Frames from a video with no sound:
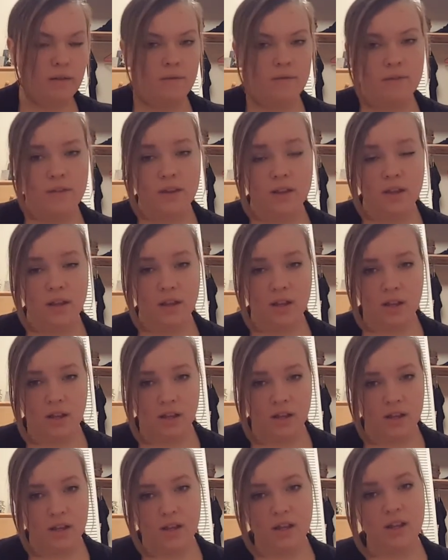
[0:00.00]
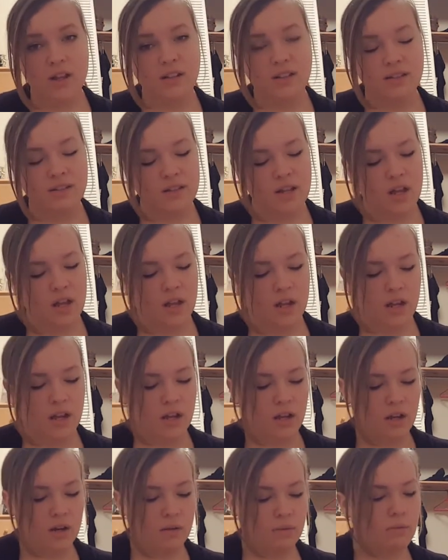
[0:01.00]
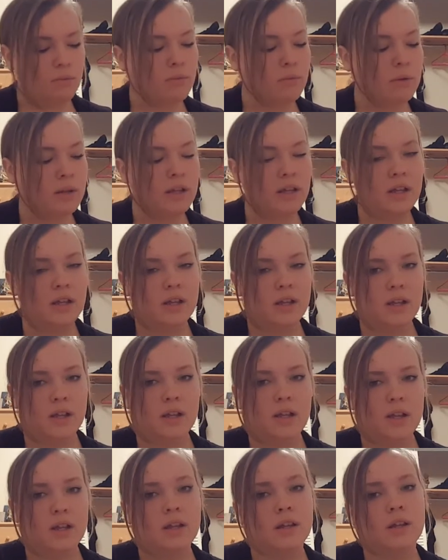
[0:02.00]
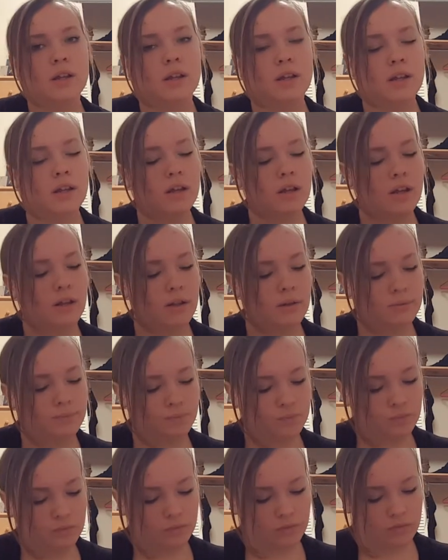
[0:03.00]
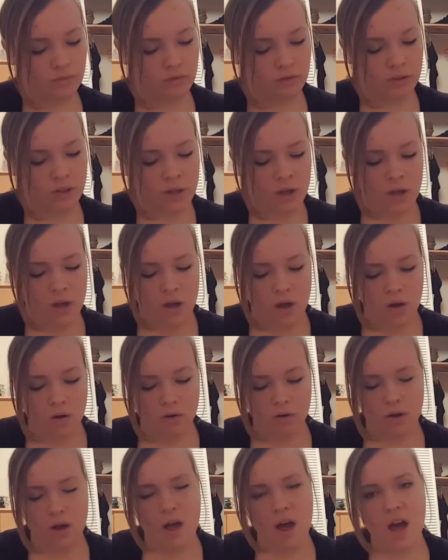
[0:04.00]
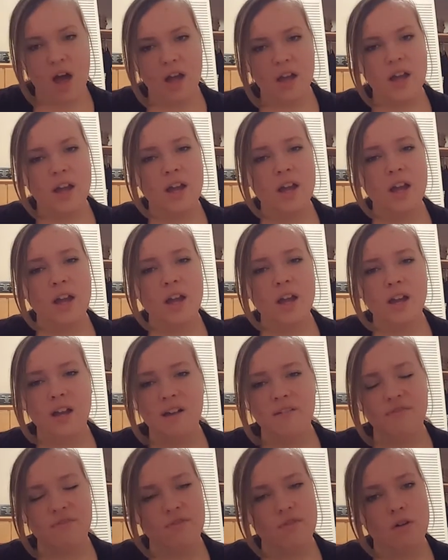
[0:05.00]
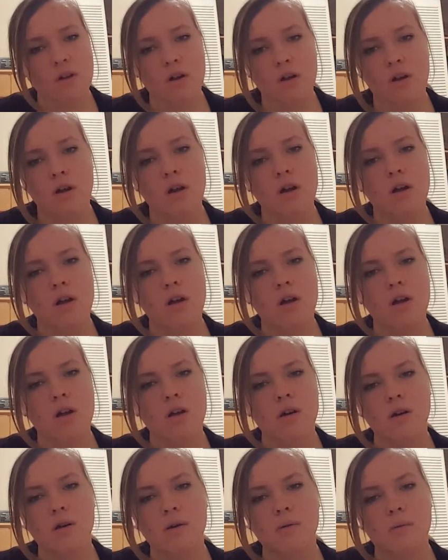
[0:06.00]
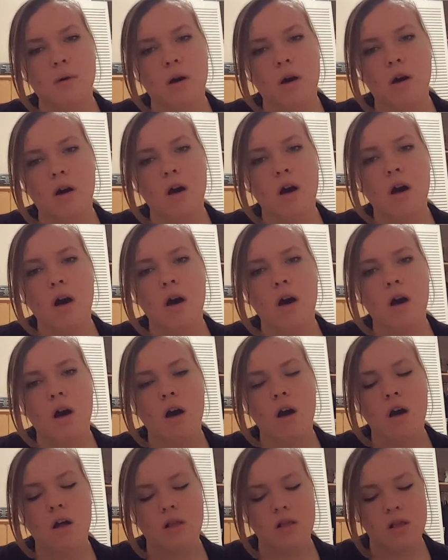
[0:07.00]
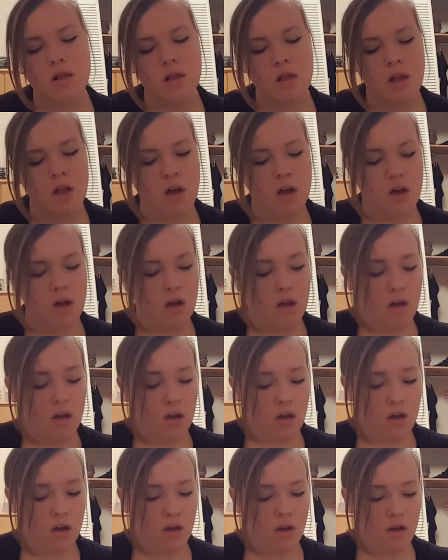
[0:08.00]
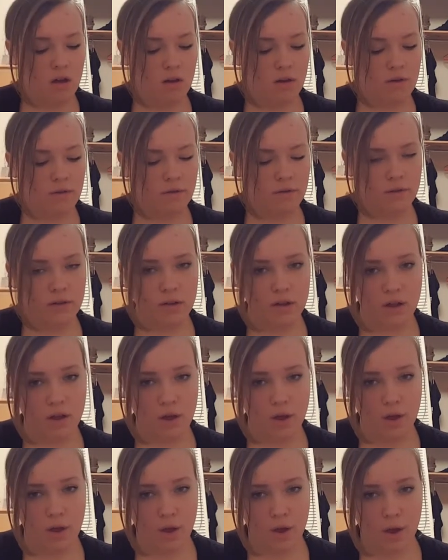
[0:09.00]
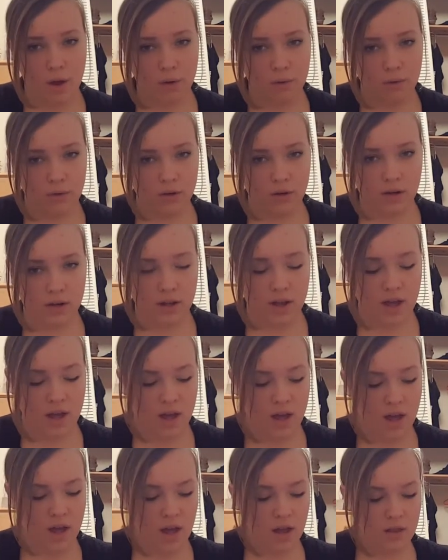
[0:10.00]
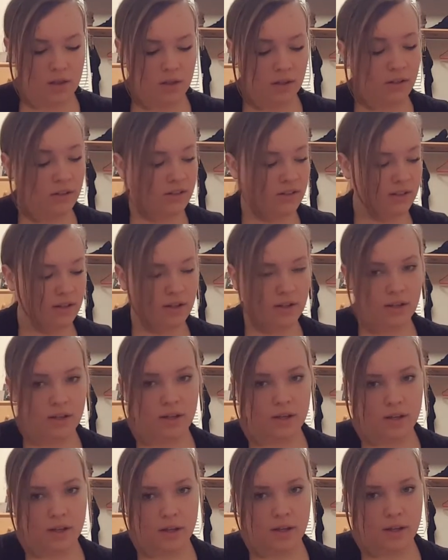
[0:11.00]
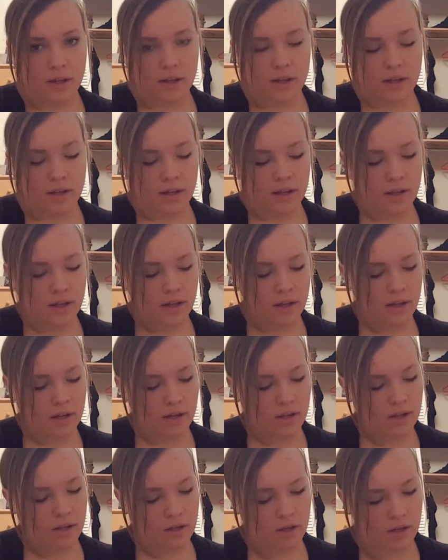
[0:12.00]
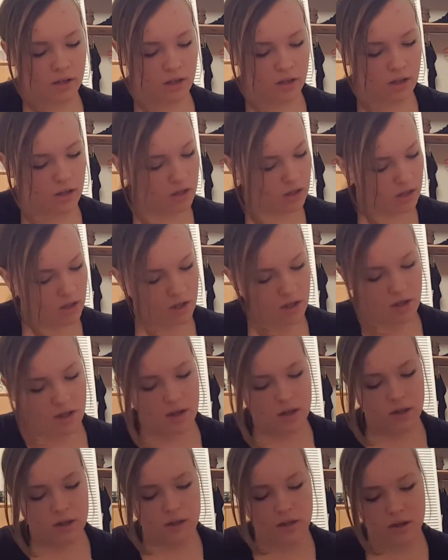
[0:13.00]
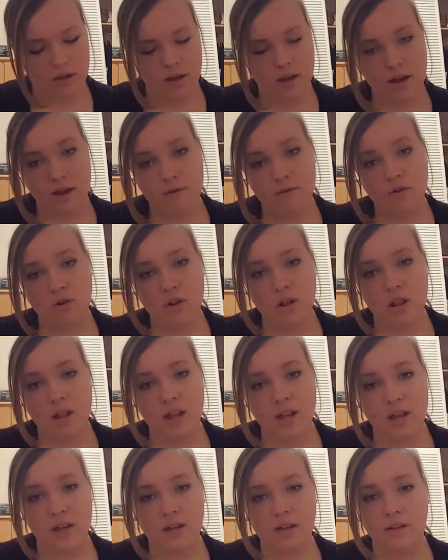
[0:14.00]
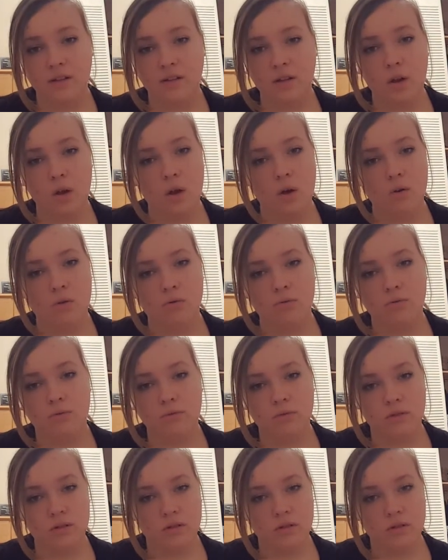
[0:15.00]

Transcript: I put lymphatic, but it's hepatic apparently, supplies blood to the liver. The ones that branch from the abdominal aorta are the superior mesenteric arteries and the renal arteries, the inferior mesenteric arteries, and the common iliac arteries.